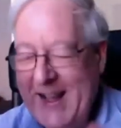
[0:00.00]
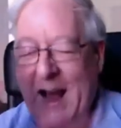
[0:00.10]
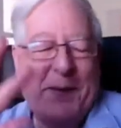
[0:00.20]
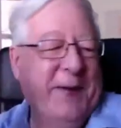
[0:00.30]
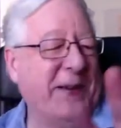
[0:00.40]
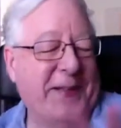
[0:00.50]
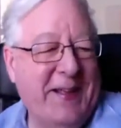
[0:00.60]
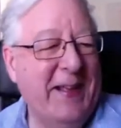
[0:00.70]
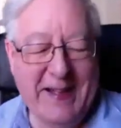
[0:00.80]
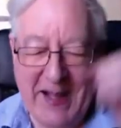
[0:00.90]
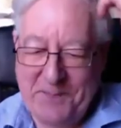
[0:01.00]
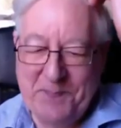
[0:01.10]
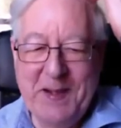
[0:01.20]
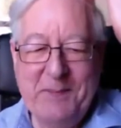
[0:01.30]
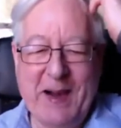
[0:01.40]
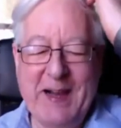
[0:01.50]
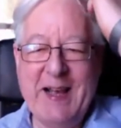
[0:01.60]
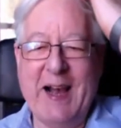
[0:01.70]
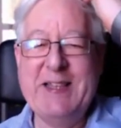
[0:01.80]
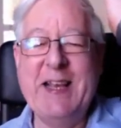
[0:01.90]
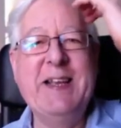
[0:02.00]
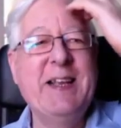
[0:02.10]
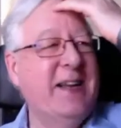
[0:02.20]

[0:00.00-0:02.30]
I mean, I'll go there. I think